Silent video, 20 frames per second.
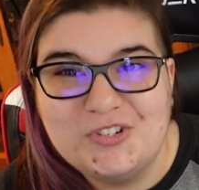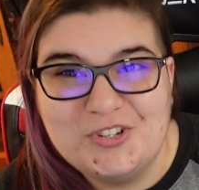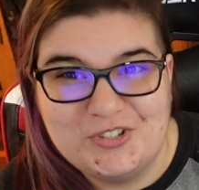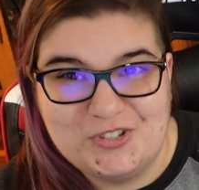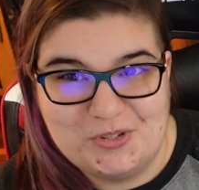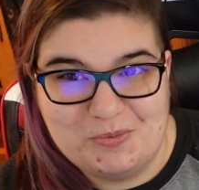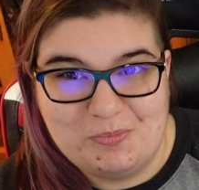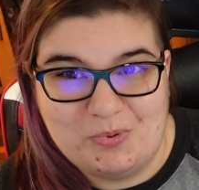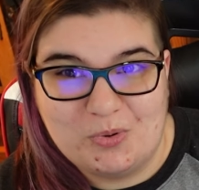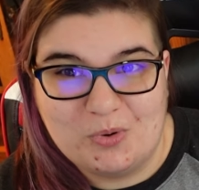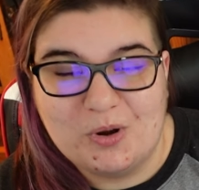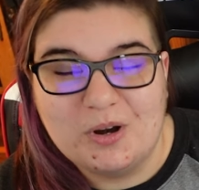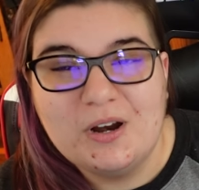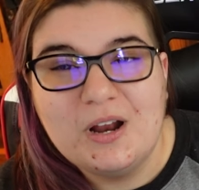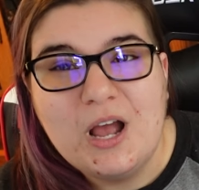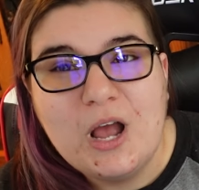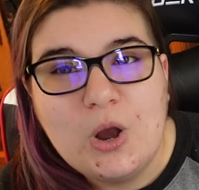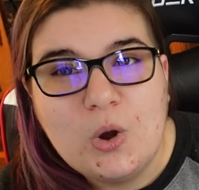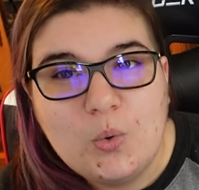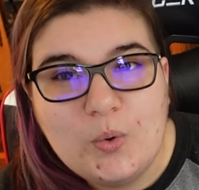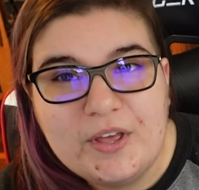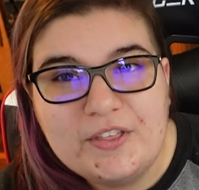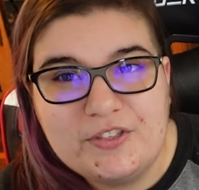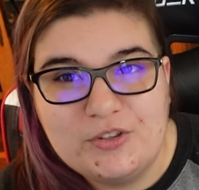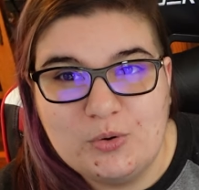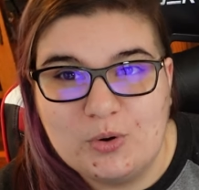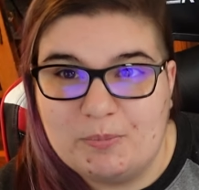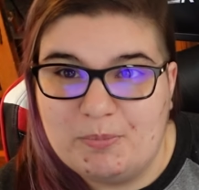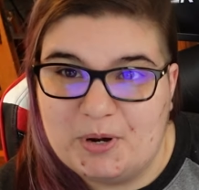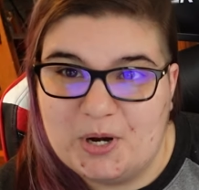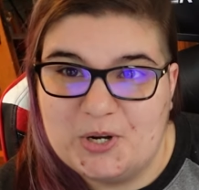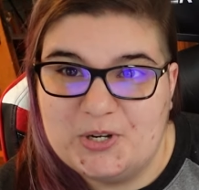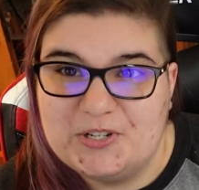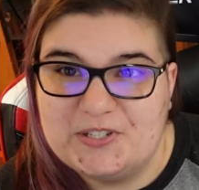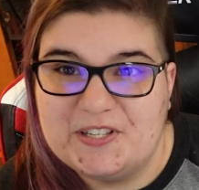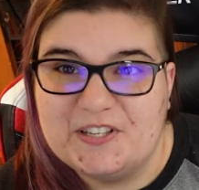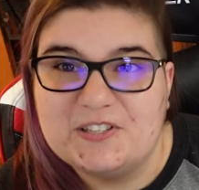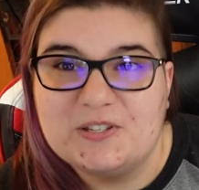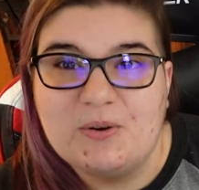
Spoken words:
to support with your purchases.